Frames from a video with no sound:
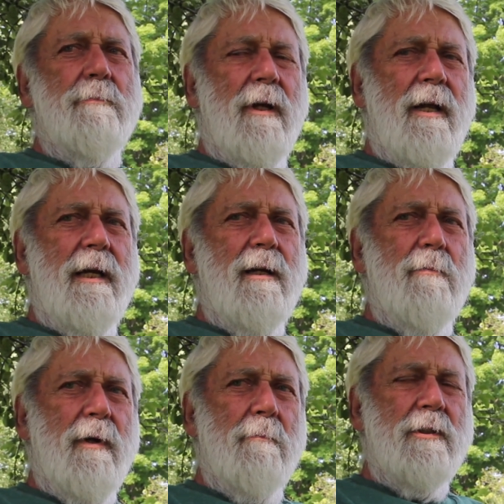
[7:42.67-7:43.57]
line
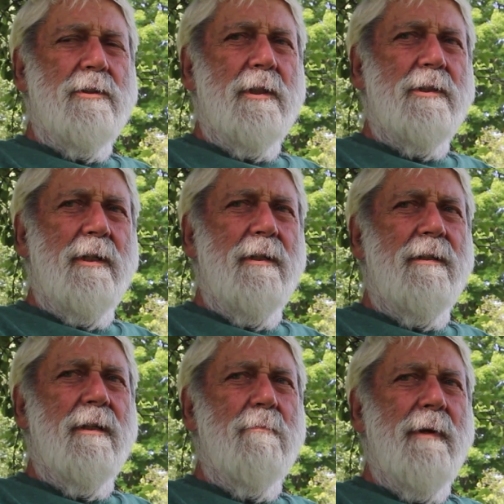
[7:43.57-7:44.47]
number 6 there
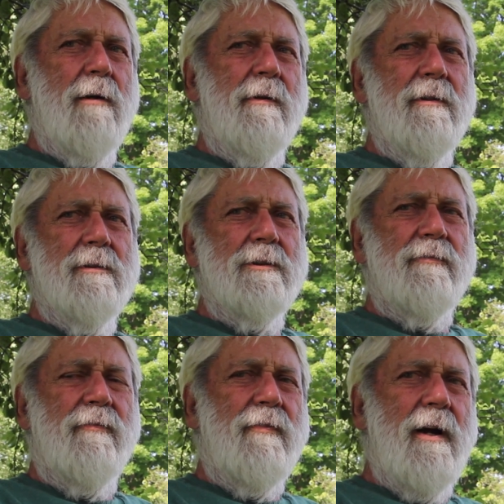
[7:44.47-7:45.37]
to Malrie's
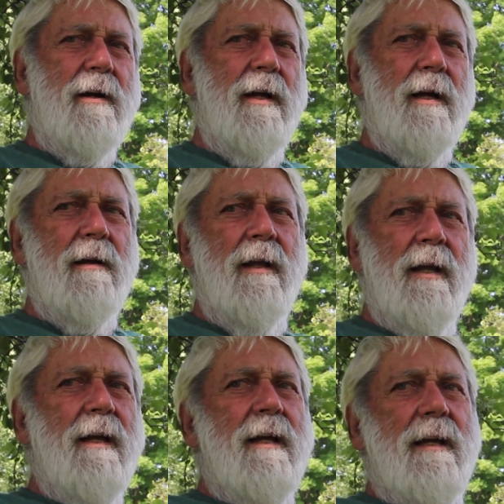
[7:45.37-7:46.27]

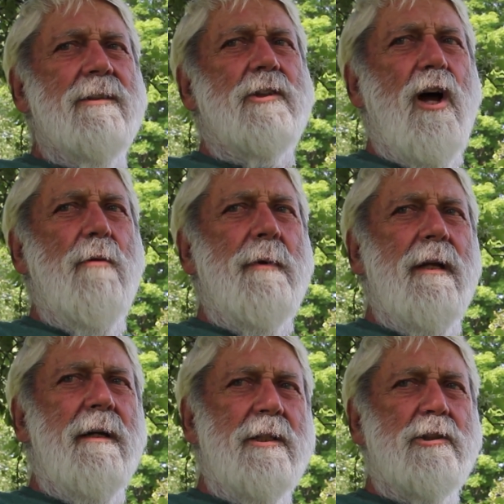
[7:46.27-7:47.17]

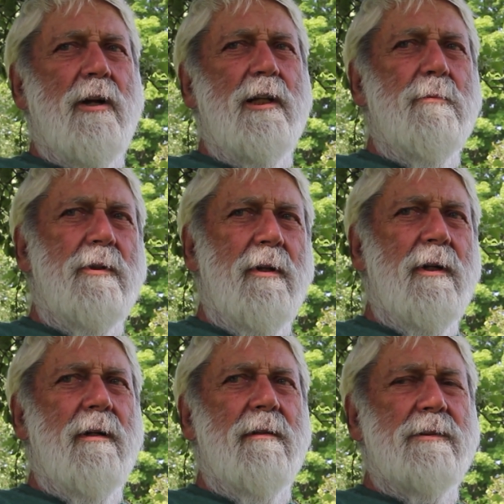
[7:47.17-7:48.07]
sawmill, and he sawed them to
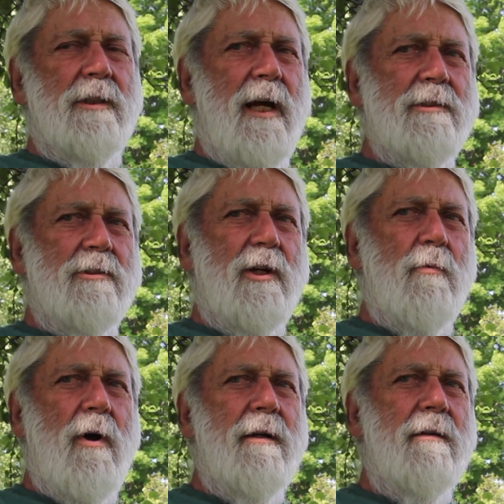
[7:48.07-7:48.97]
the sizes I
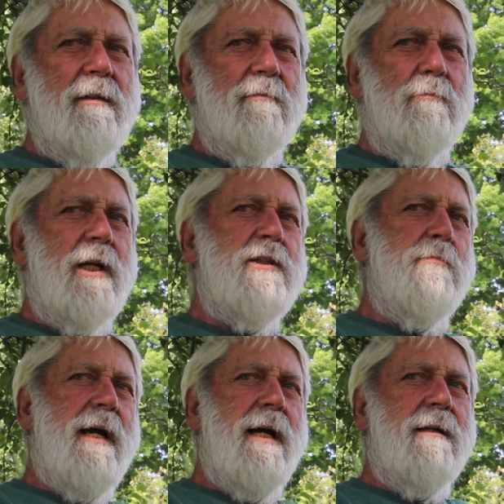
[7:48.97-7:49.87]
wanted and brought
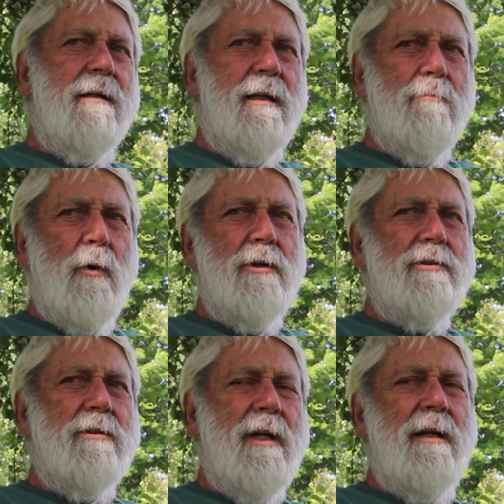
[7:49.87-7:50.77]
them back, and I
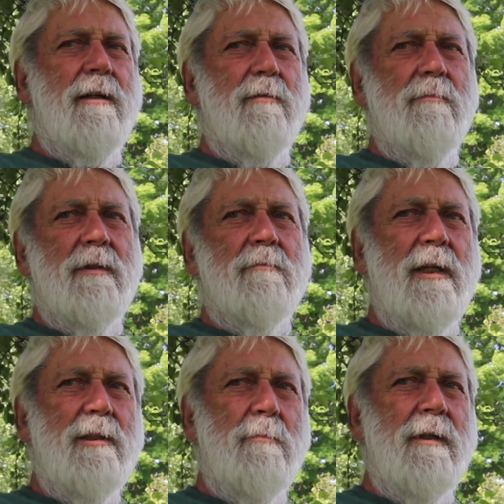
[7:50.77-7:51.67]
mortise and tenon them and
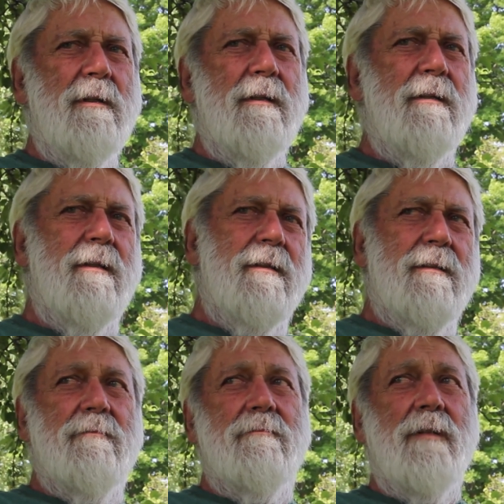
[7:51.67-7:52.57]
made them into
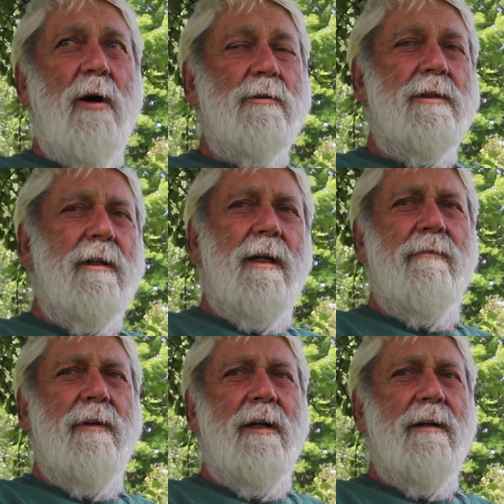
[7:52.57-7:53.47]
the house that I
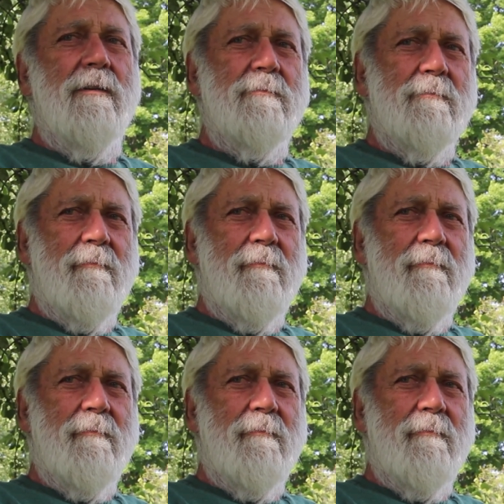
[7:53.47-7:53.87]
live in now.